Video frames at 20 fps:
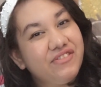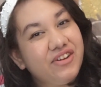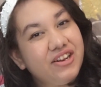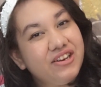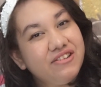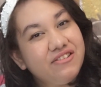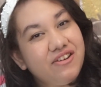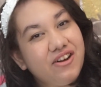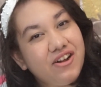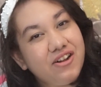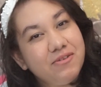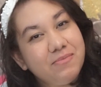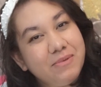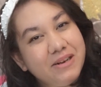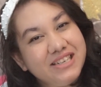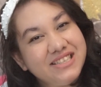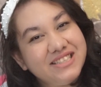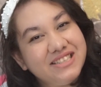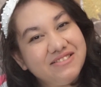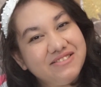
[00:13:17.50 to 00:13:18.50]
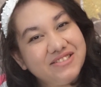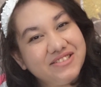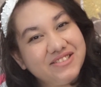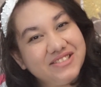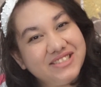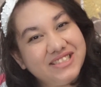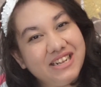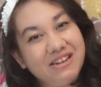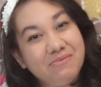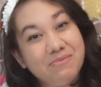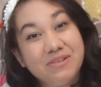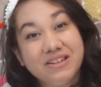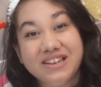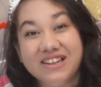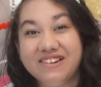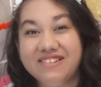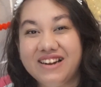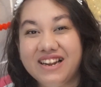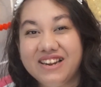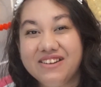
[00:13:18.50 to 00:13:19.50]
follow all my socials down
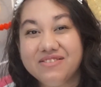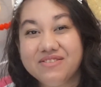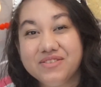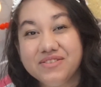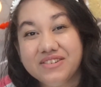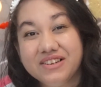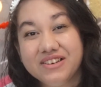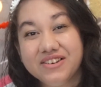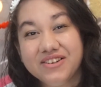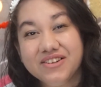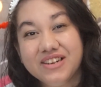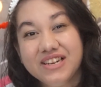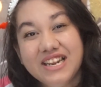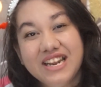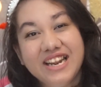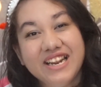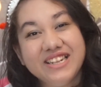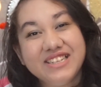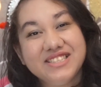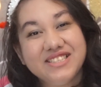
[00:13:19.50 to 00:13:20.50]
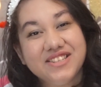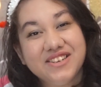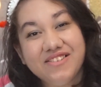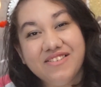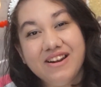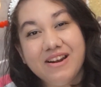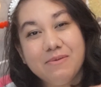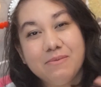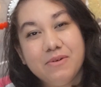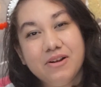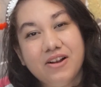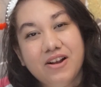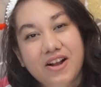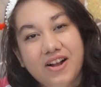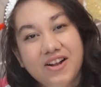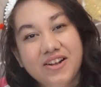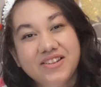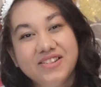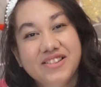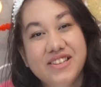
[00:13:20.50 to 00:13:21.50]
below. I have Twitter, Instagram,
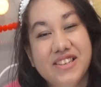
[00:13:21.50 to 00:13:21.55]
all